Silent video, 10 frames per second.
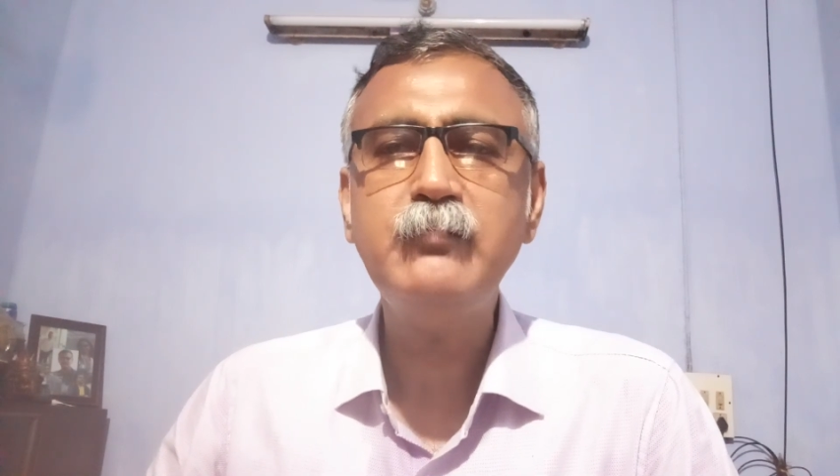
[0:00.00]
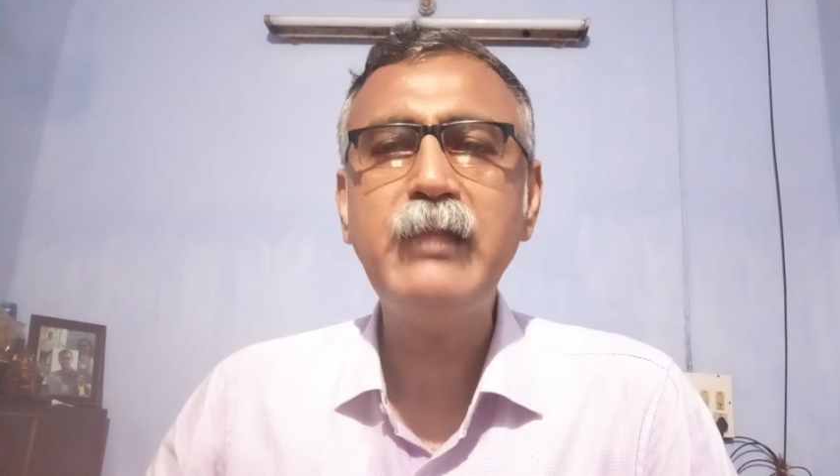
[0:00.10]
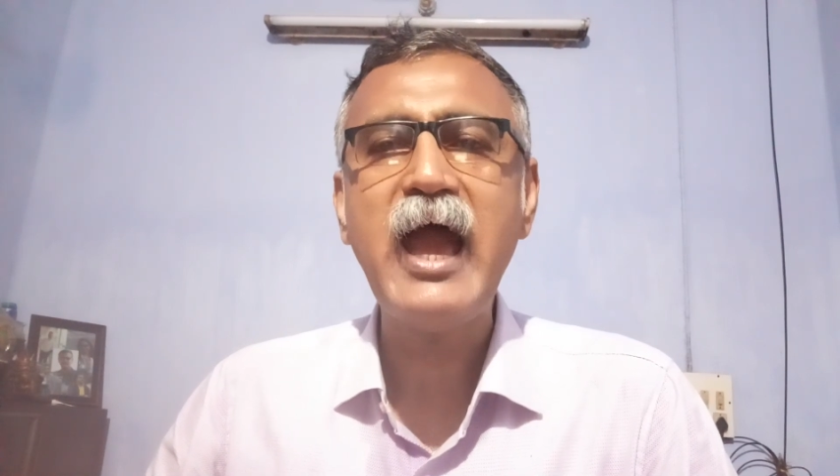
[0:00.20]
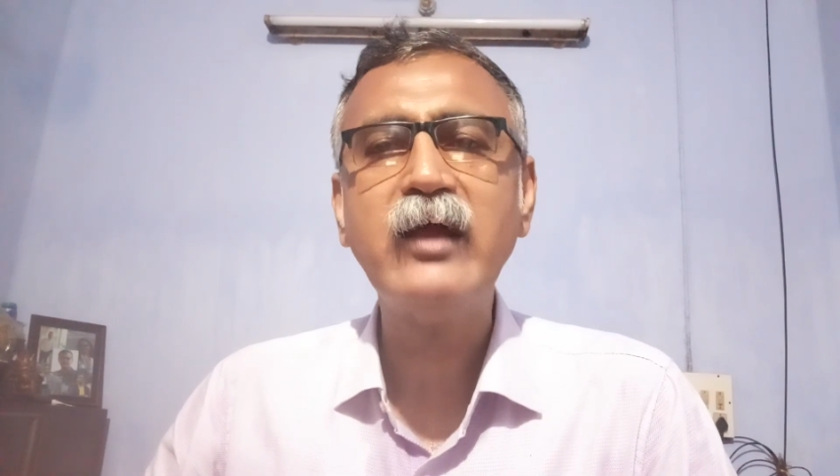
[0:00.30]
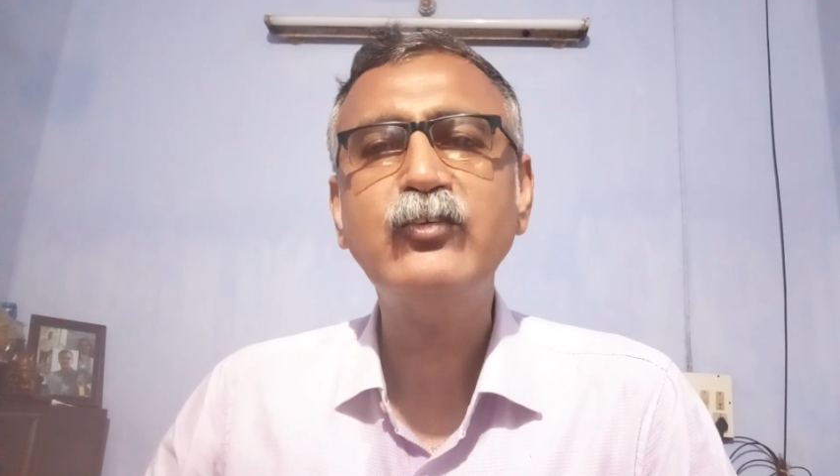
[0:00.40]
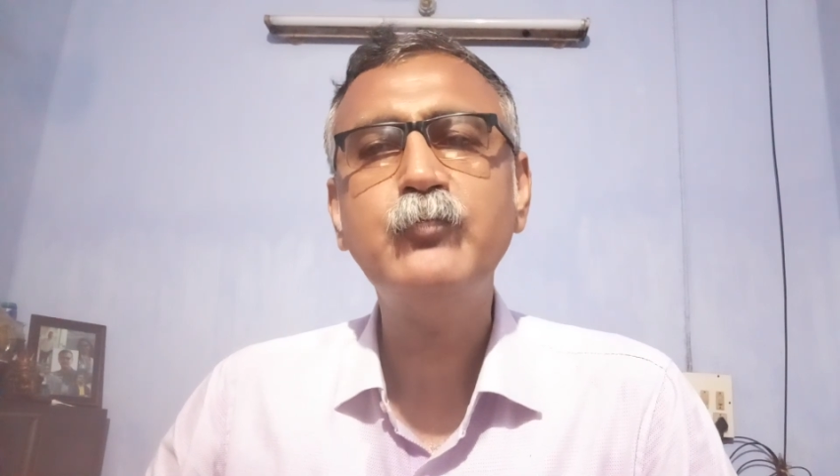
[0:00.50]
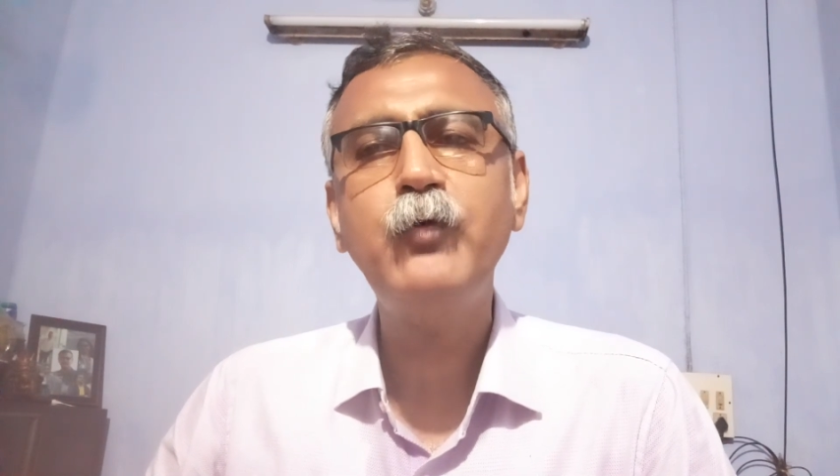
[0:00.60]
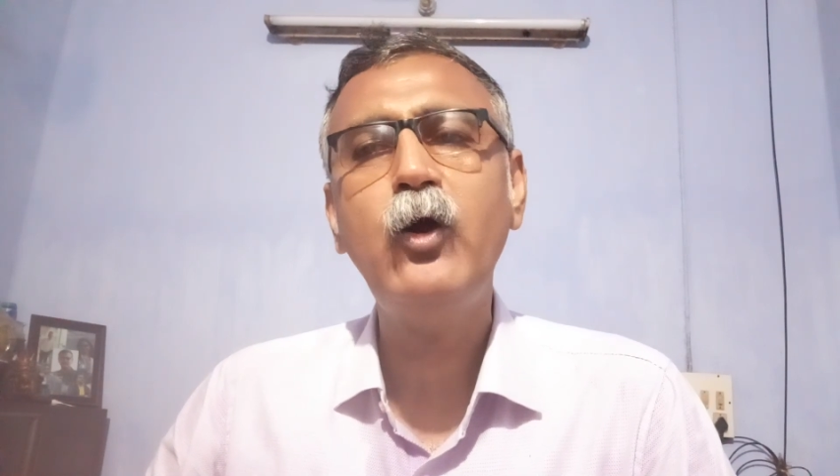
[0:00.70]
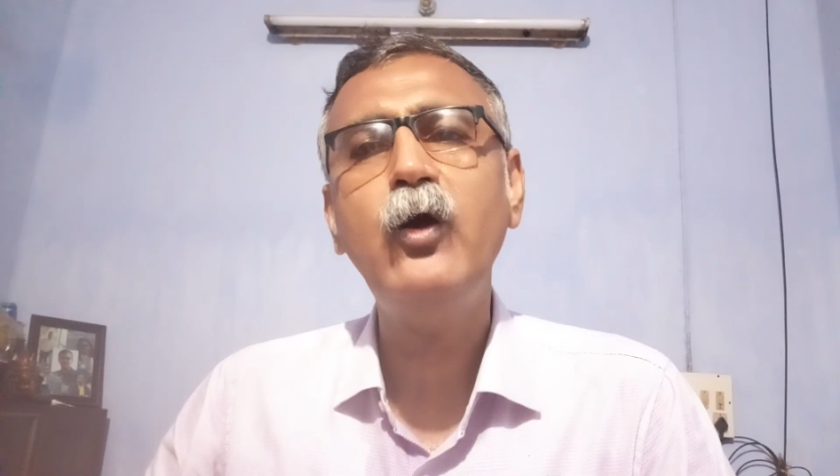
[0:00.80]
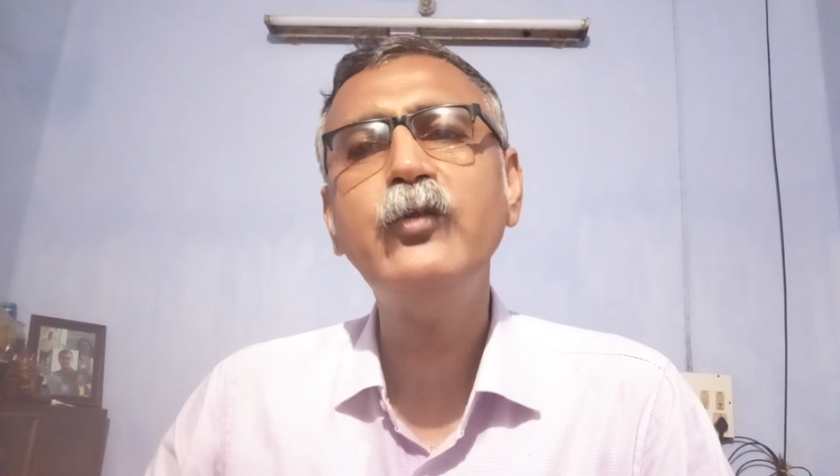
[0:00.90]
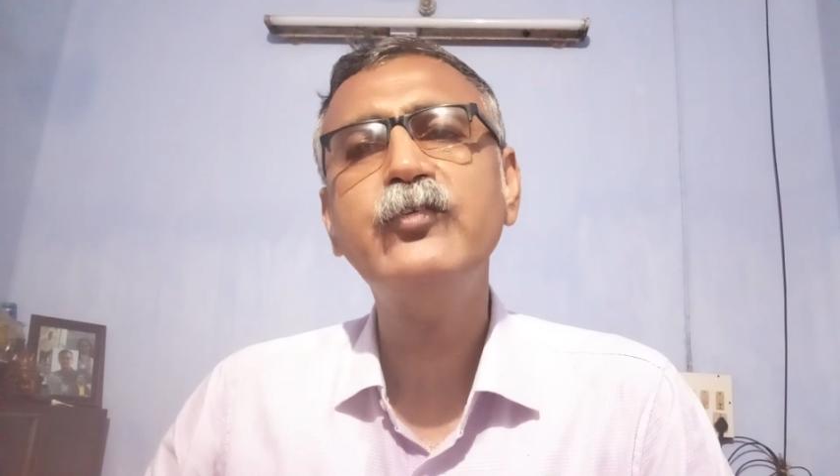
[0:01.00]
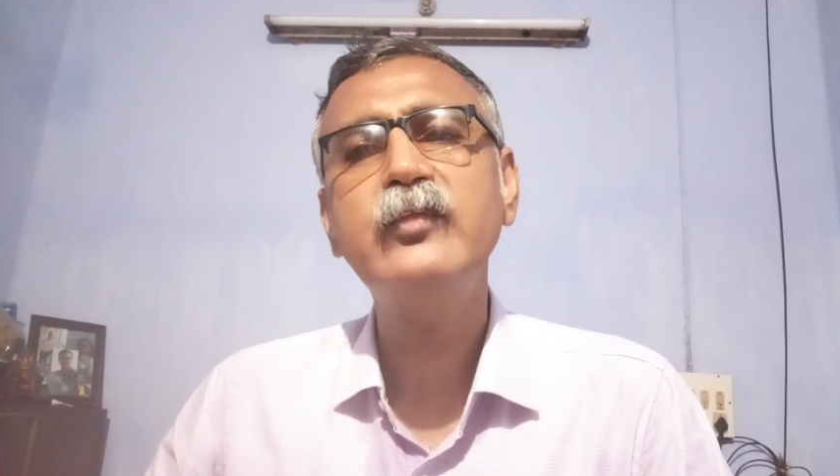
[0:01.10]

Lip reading: the black spots,